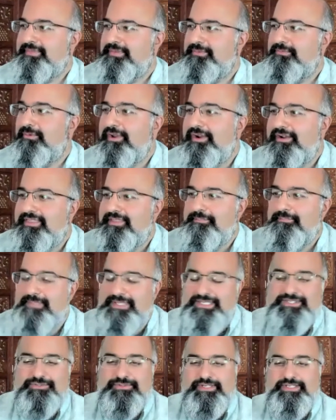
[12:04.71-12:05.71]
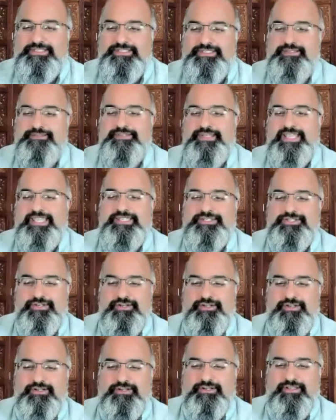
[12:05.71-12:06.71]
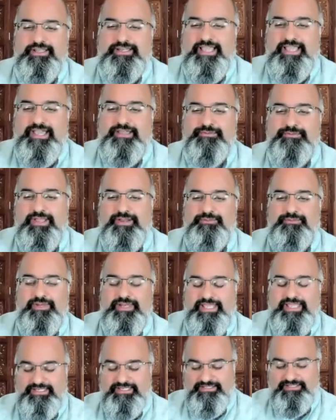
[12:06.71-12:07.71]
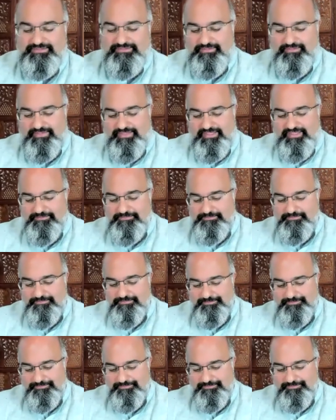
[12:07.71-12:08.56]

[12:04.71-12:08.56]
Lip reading: What are the mysteries of nature and how do I relate to them?